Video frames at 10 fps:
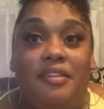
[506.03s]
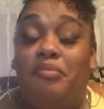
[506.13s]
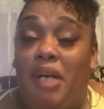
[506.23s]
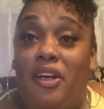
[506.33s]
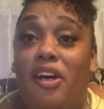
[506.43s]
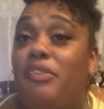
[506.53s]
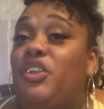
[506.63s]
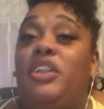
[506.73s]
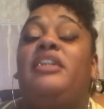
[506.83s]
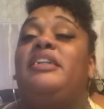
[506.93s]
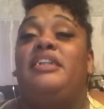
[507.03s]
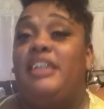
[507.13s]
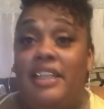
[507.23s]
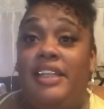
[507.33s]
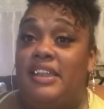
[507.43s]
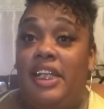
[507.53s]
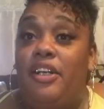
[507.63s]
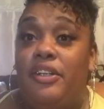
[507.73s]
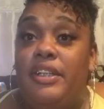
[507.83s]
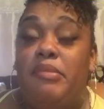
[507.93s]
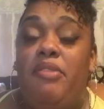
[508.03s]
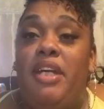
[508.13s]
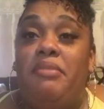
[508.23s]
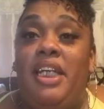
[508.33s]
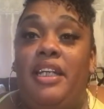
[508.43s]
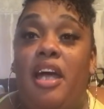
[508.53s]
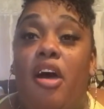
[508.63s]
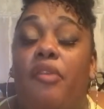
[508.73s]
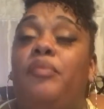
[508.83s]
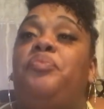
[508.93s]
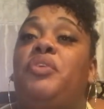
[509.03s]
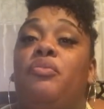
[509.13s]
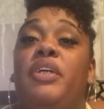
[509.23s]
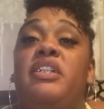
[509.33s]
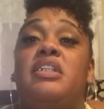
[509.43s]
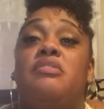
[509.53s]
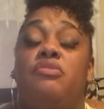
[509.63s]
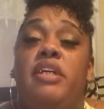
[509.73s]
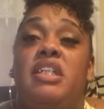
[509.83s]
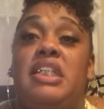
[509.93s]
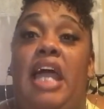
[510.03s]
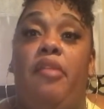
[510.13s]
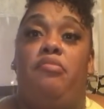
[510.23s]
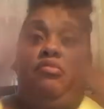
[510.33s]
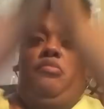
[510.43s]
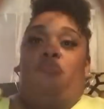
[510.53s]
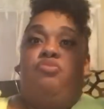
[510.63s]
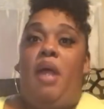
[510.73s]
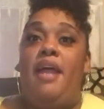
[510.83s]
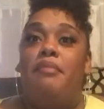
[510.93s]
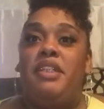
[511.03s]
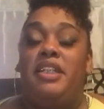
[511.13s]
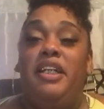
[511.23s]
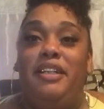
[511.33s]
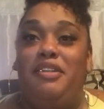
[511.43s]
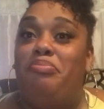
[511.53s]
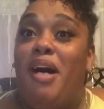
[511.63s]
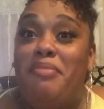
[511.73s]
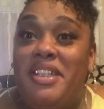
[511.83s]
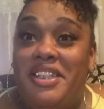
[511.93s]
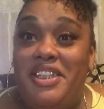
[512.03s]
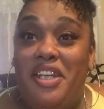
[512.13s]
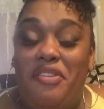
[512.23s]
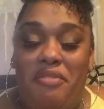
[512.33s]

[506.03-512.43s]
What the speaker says: my girl was just as hysterical as me. When I'm telling y'all, we just like rammed it, bumped into each other.